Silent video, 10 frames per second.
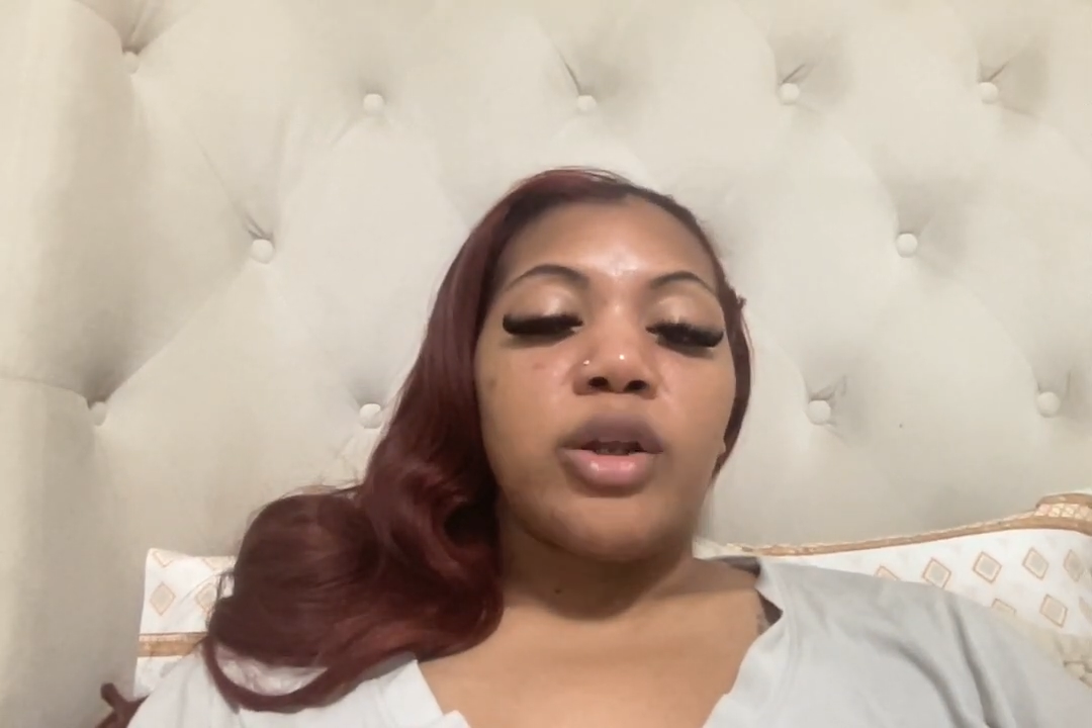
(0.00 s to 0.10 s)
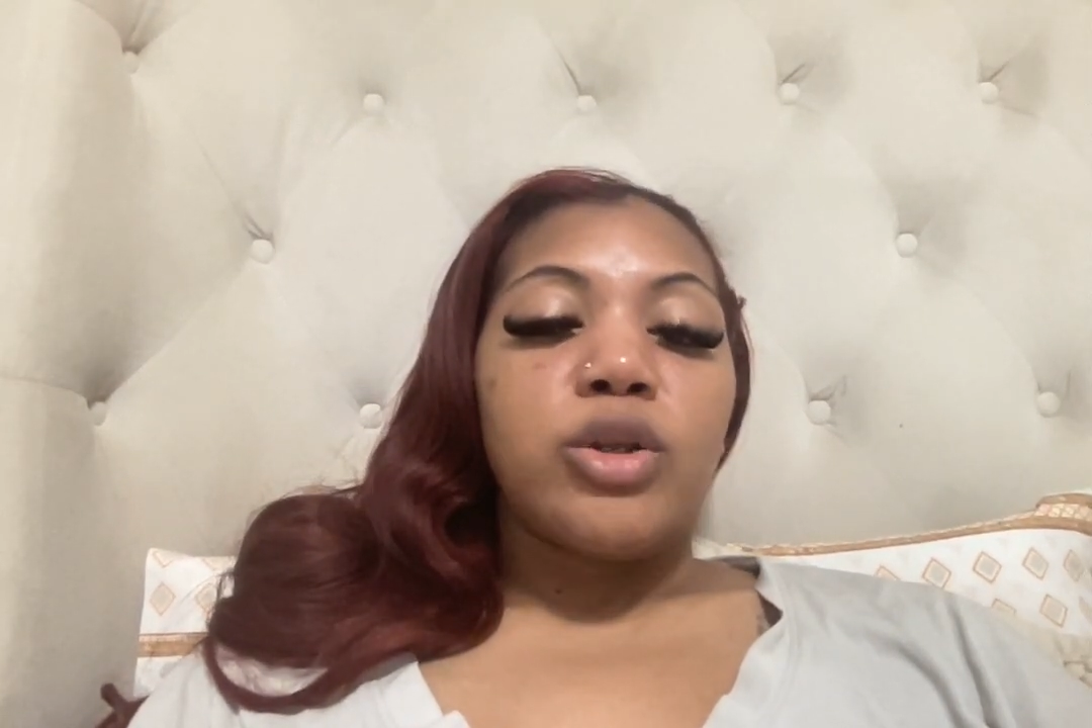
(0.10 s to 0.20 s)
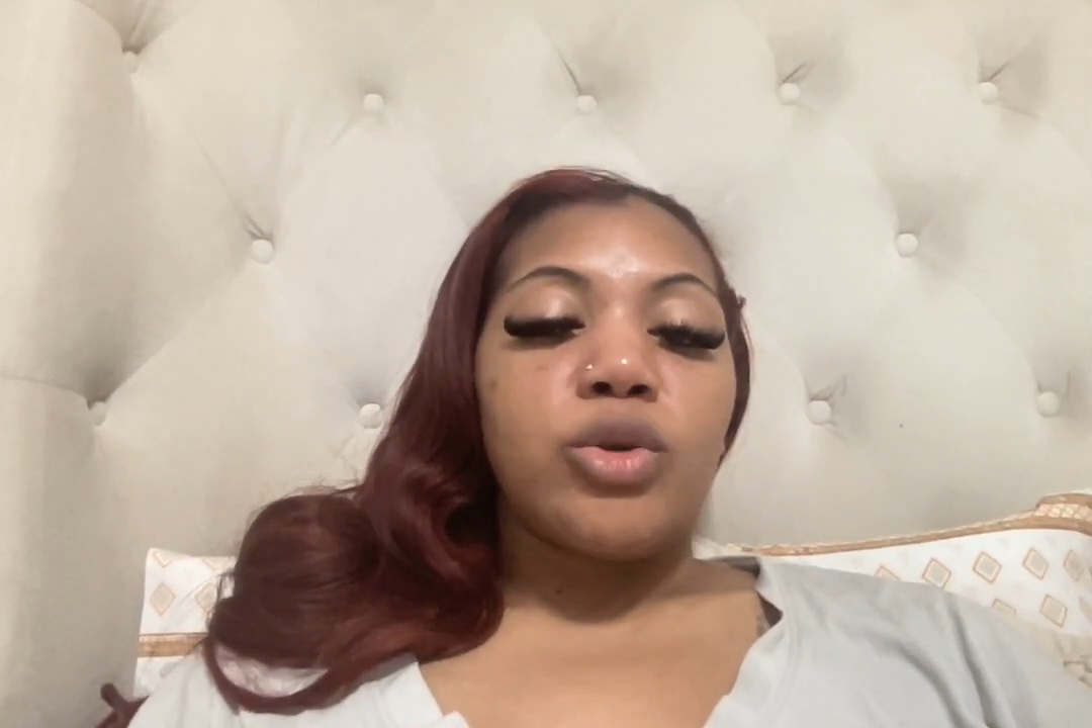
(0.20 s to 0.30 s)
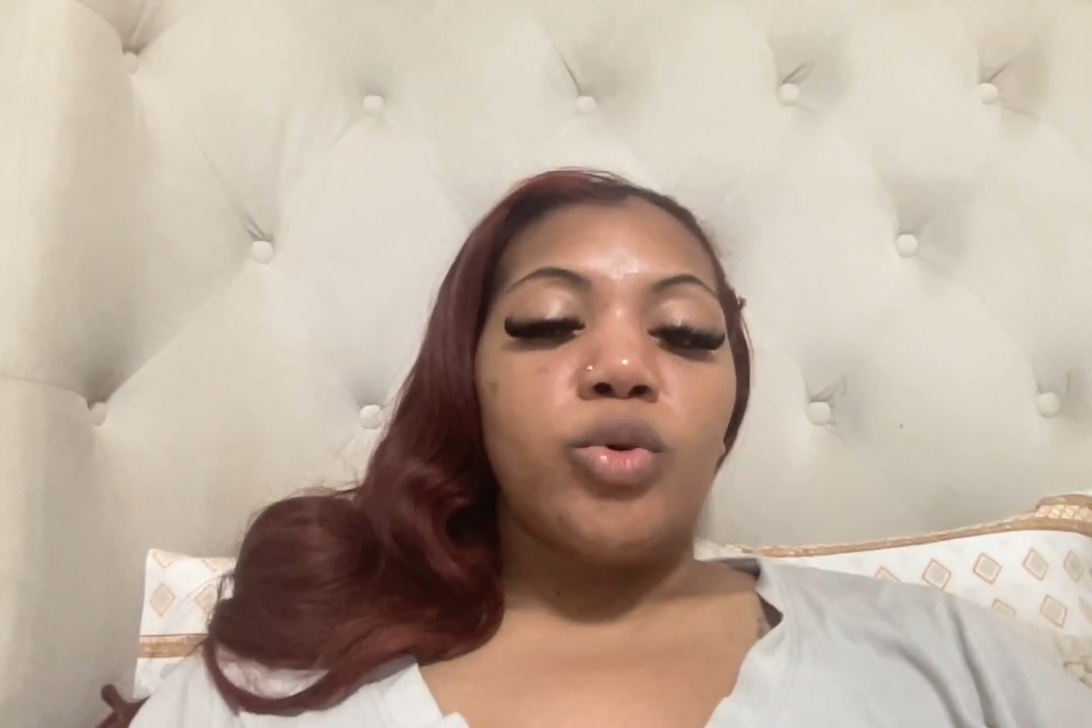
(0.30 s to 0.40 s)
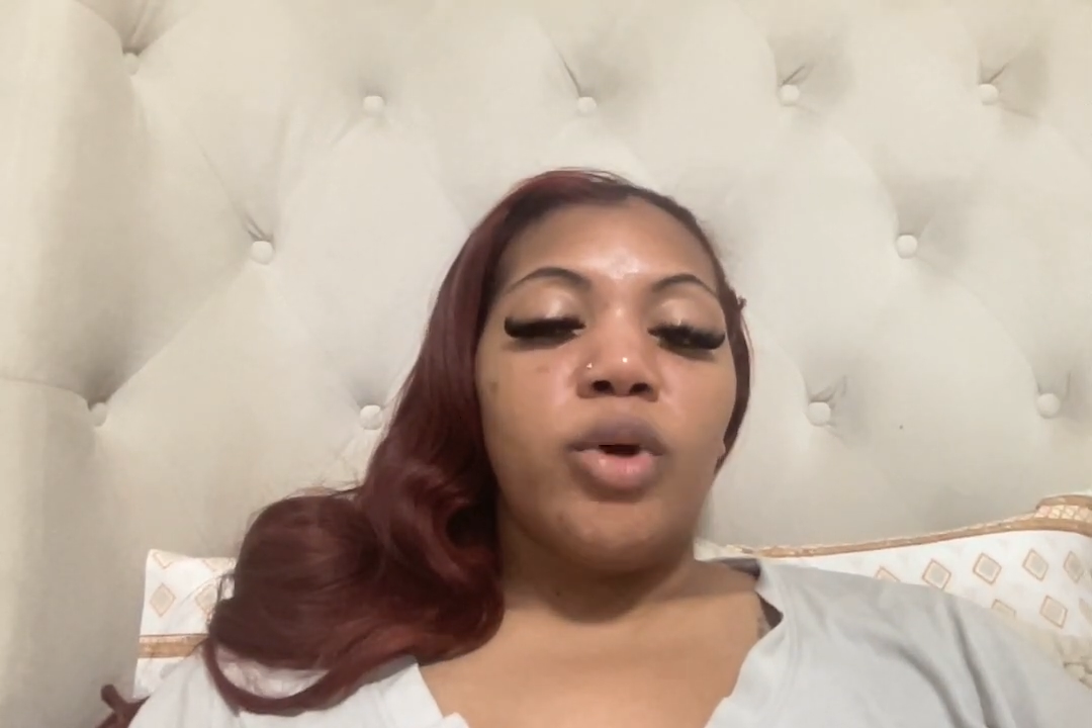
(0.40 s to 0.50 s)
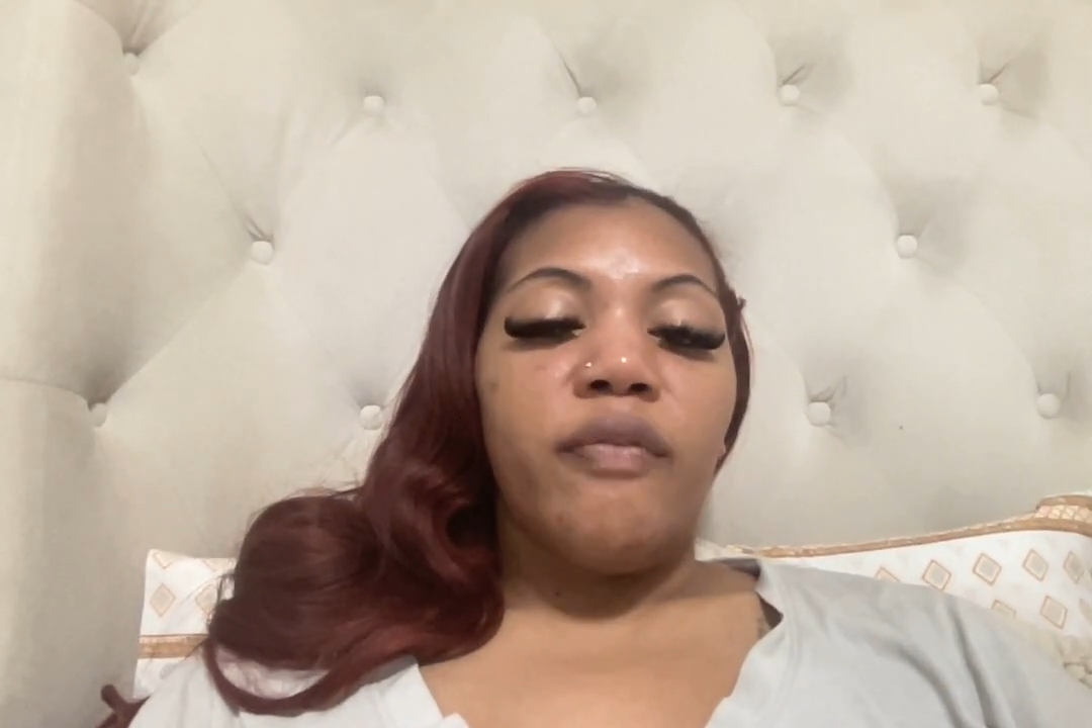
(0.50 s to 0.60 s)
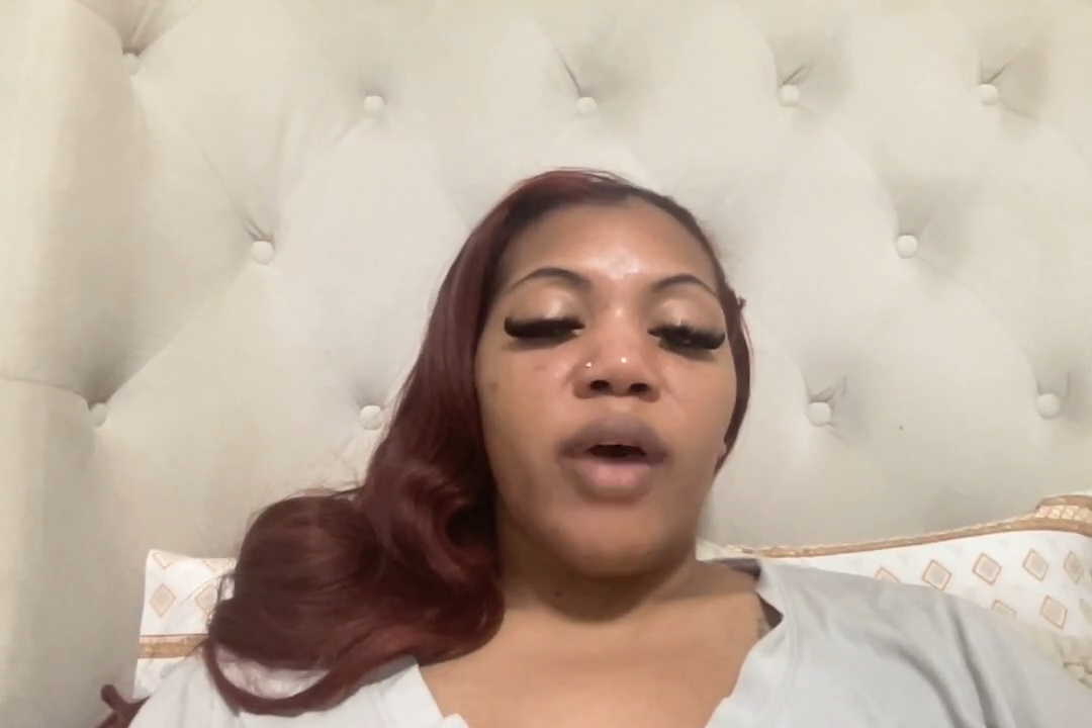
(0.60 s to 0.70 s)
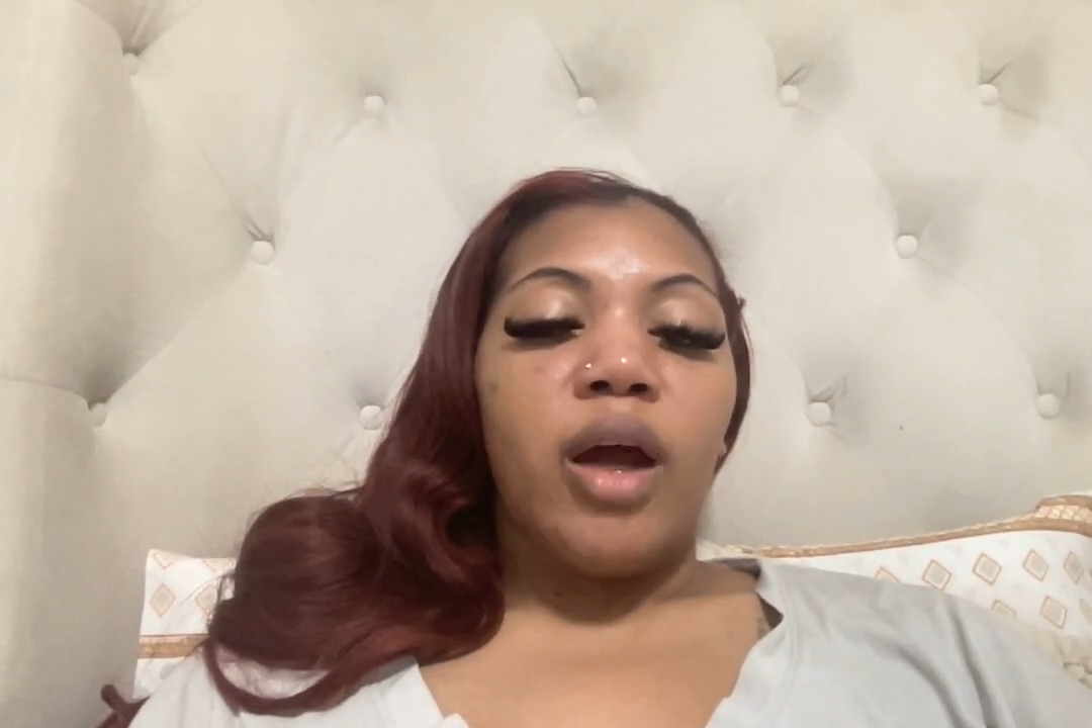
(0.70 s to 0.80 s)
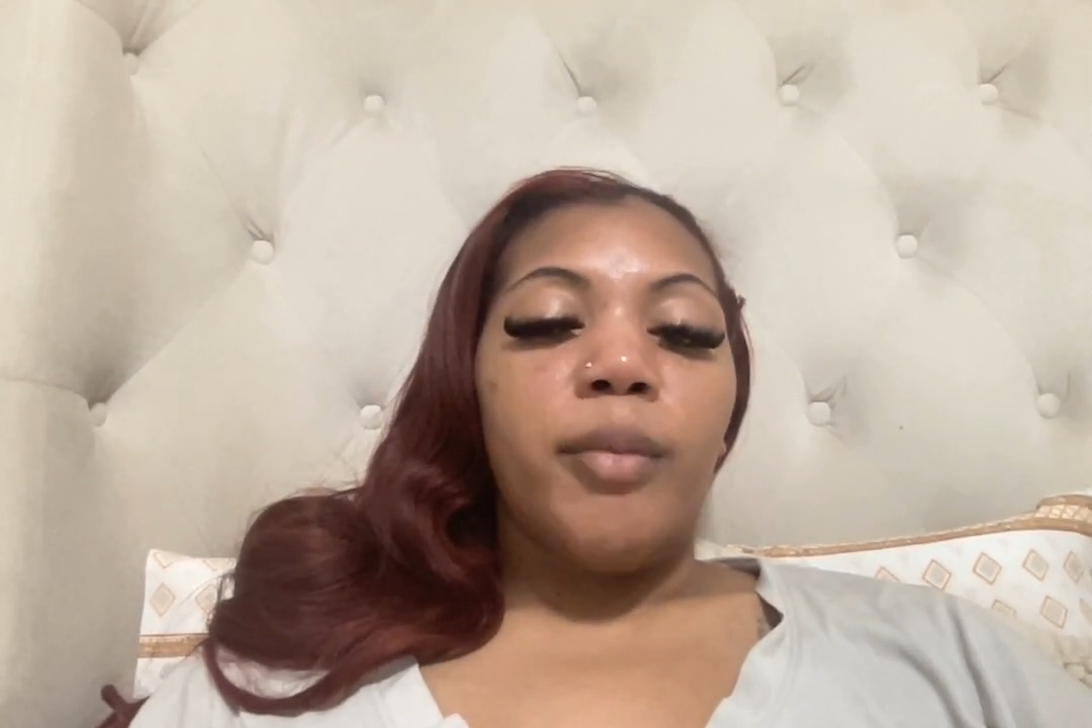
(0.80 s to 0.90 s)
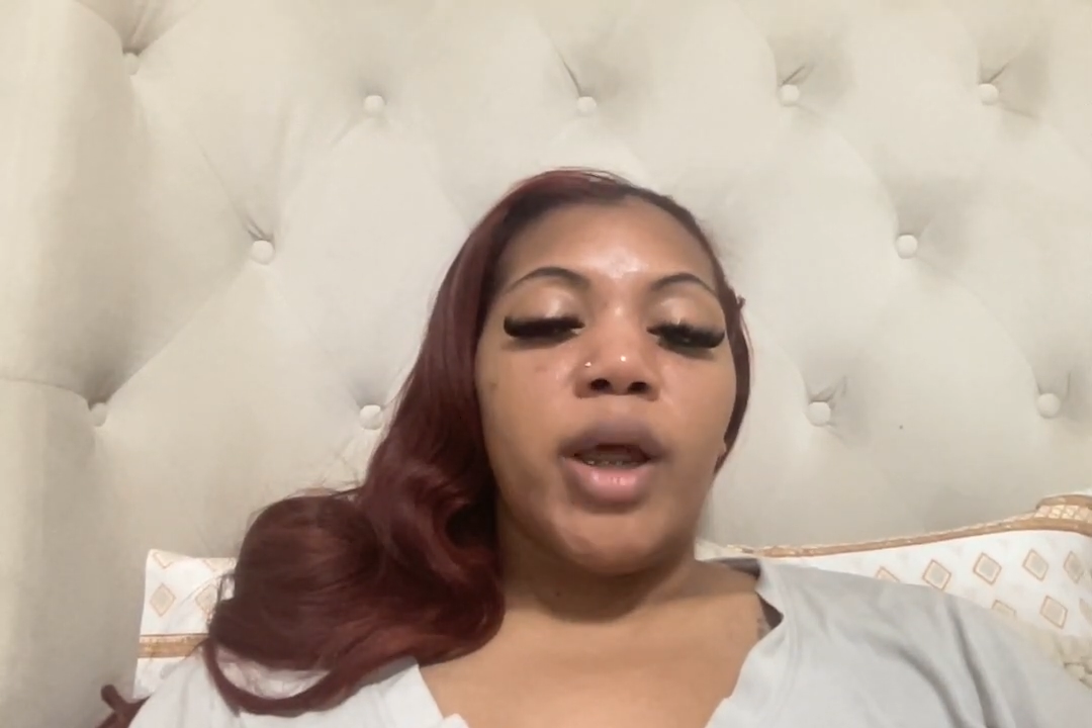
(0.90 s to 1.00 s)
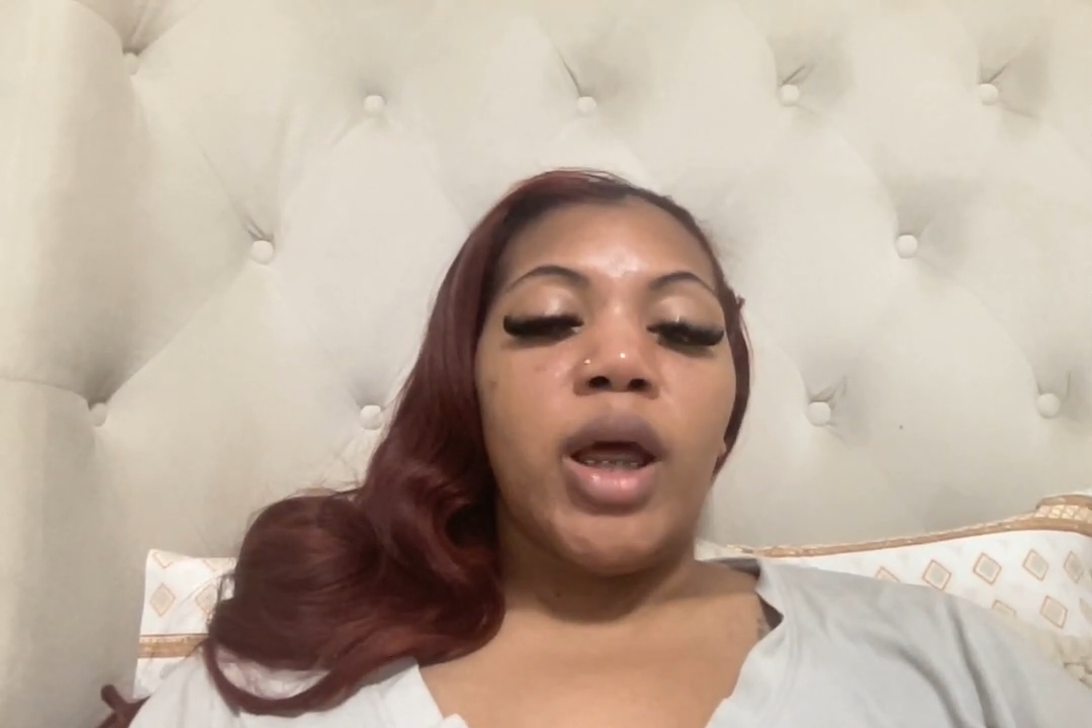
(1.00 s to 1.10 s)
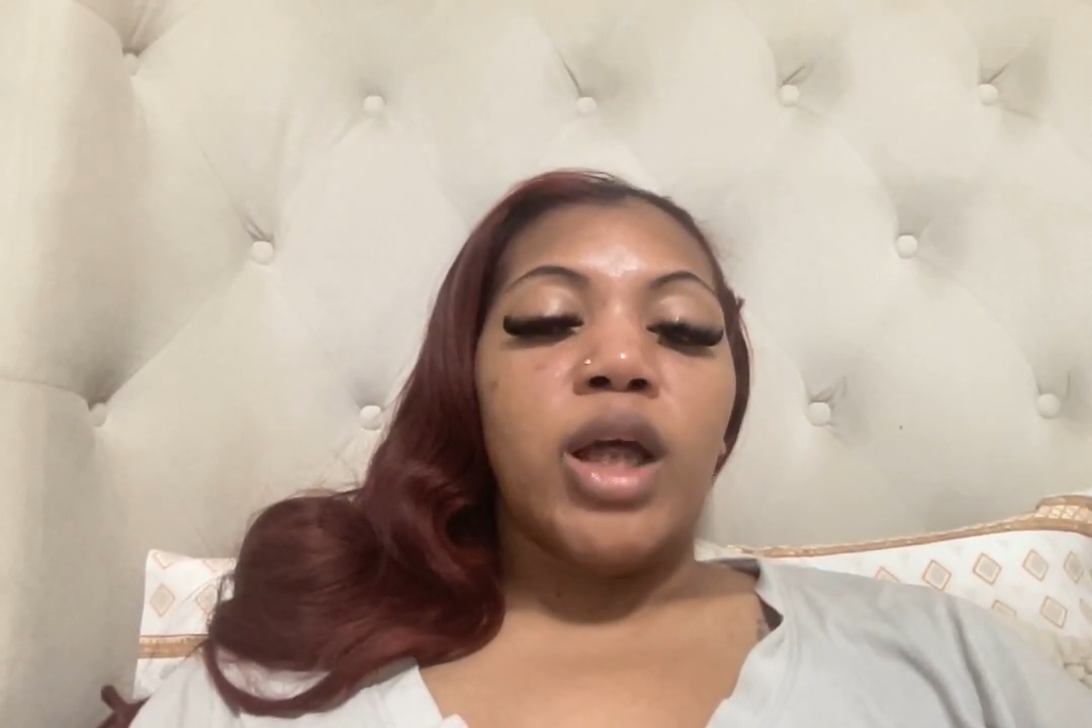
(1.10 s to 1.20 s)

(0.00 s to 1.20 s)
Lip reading: the school environment